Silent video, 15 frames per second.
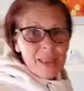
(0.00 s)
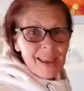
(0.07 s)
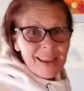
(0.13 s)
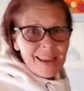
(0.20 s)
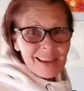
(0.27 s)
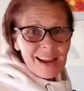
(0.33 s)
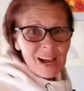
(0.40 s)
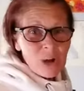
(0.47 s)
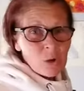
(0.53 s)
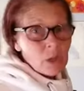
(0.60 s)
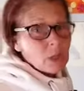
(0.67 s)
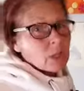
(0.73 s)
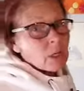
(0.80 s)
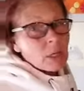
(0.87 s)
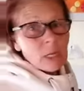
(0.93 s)
hanging out,
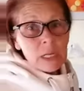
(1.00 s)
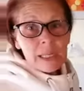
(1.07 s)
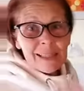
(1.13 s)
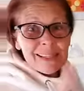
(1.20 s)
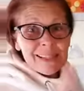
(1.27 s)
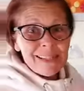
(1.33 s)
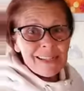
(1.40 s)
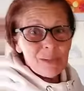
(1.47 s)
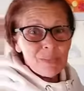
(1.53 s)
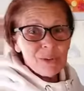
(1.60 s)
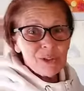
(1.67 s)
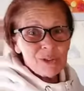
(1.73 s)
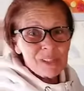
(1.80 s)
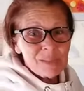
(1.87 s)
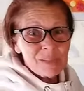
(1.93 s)
cleaning up a
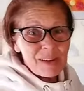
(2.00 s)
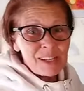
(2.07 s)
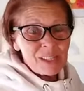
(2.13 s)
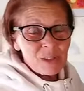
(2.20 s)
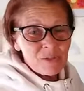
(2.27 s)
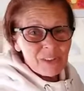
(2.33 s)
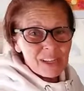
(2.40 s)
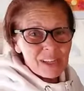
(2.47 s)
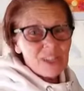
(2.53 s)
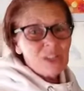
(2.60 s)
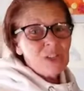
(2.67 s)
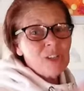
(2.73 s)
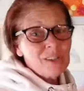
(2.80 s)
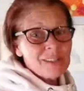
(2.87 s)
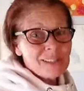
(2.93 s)
little space over
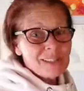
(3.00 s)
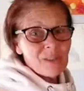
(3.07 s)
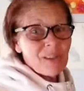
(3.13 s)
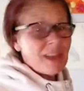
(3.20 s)
here so